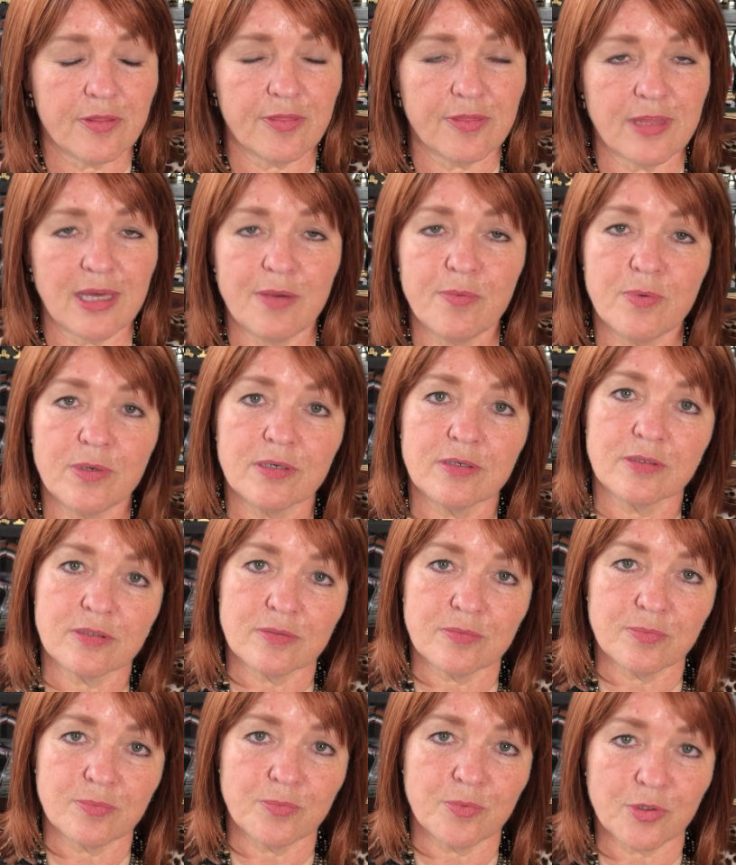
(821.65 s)
they
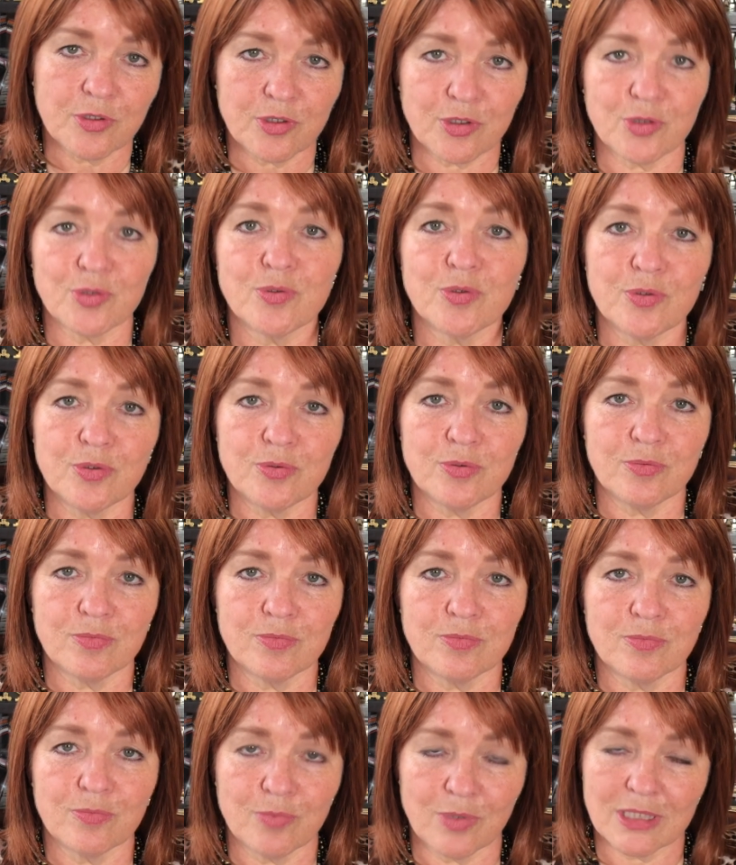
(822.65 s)
will work through
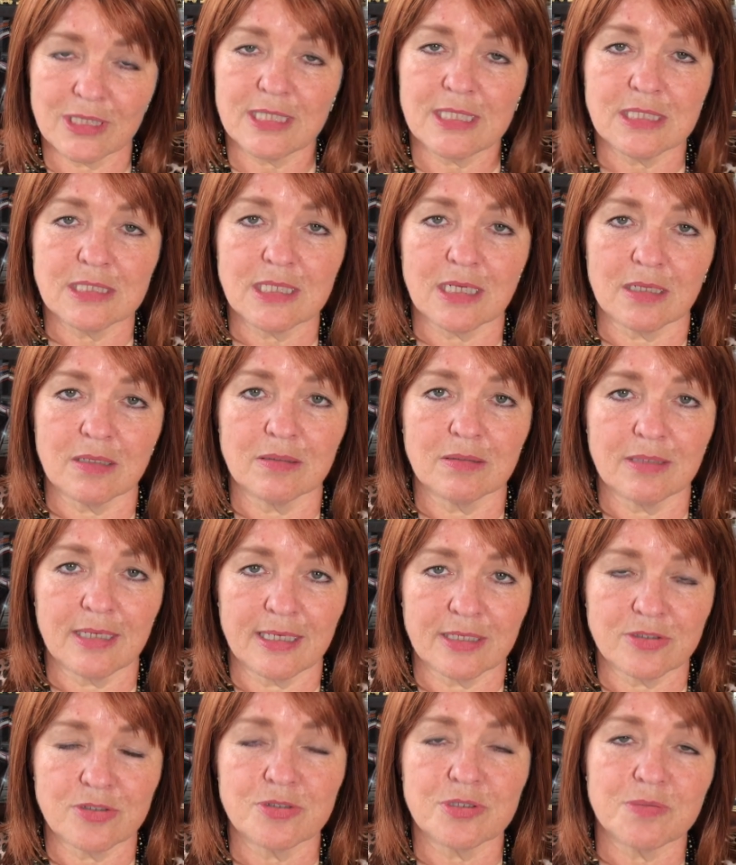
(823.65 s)
what these
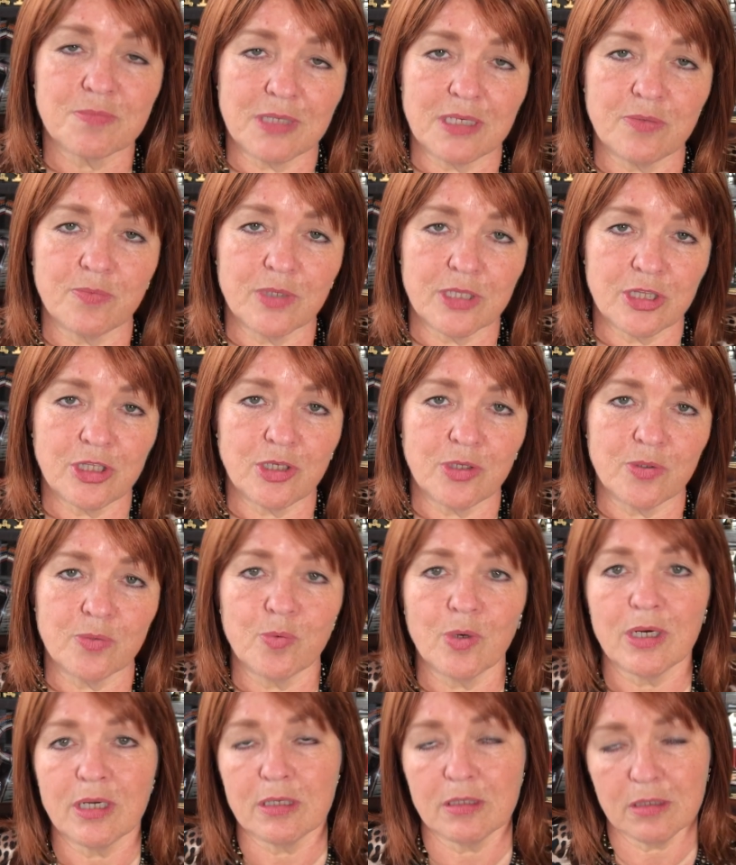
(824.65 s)
answers mean with you,
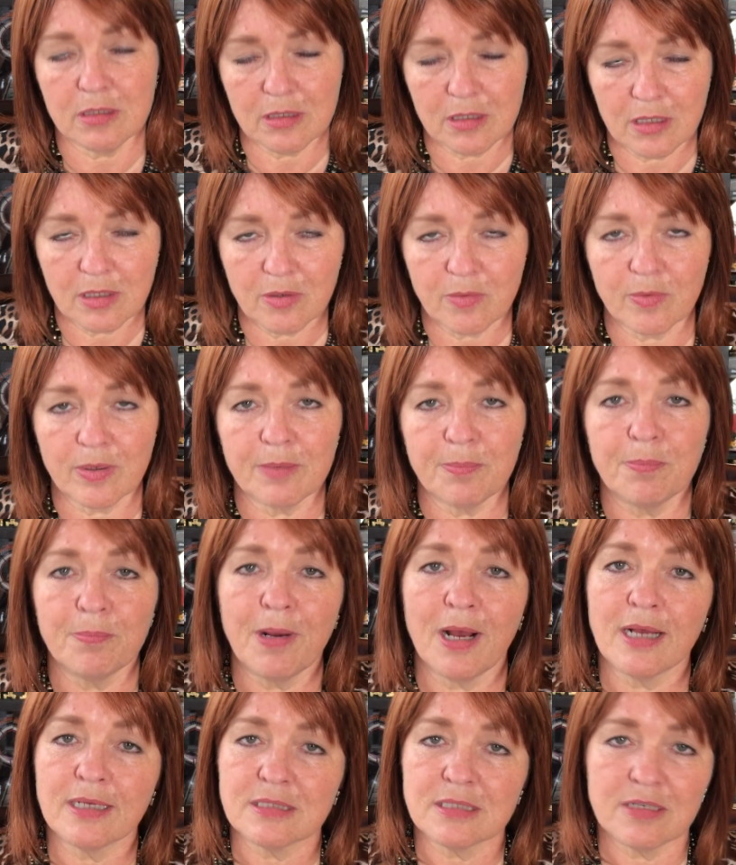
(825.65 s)
what a
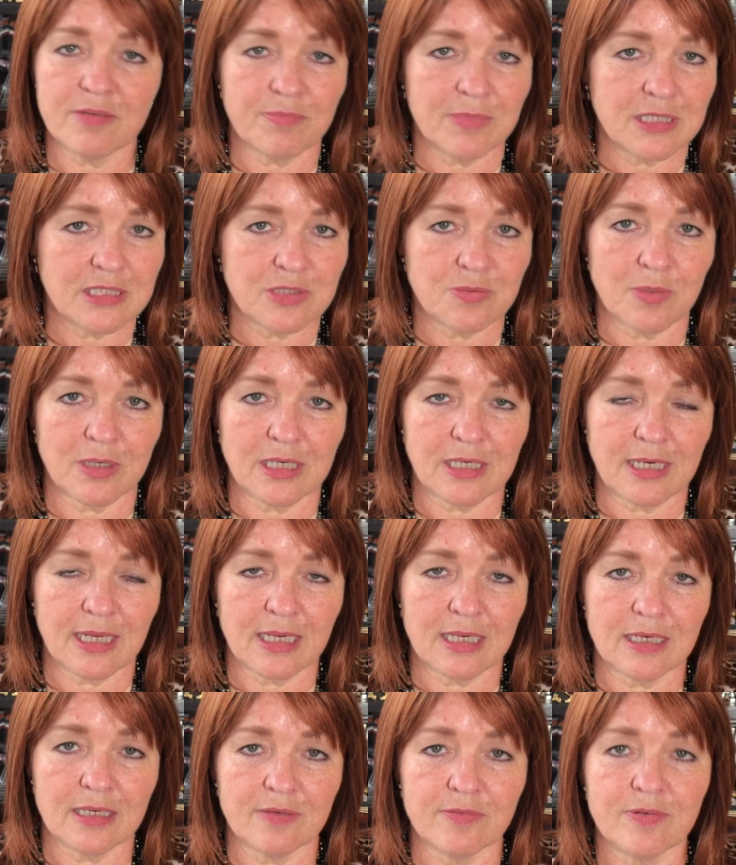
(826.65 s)
positive means, what a
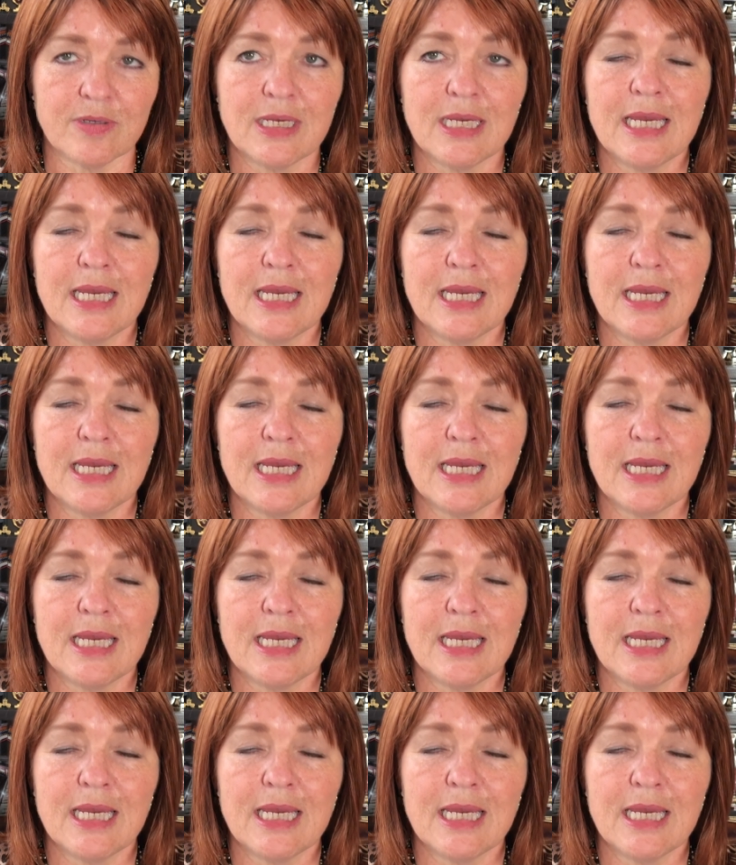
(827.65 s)
negative.